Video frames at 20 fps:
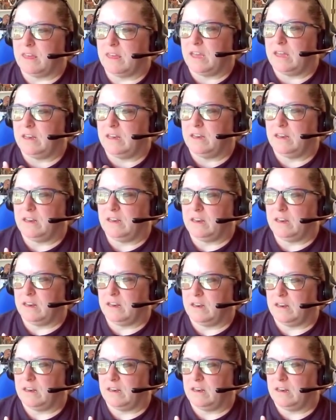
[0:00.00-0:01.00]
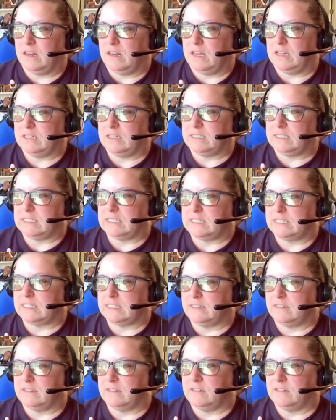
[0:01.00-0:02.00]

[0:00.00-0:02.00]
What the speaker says: that is,